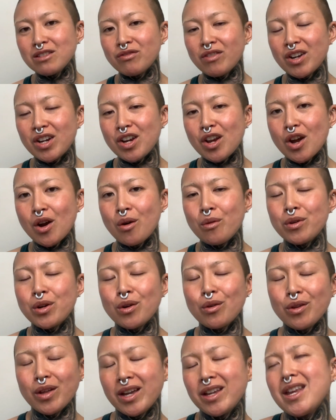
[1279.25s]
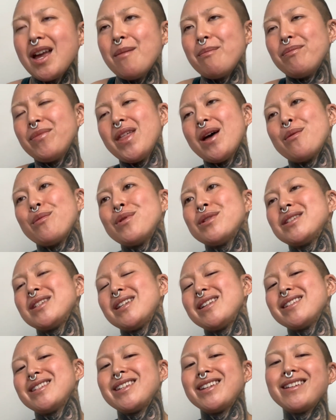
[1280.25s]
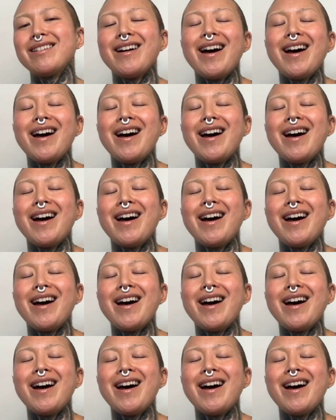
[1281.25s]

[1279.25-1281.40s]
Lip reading: video and you're like, yep, that was easy,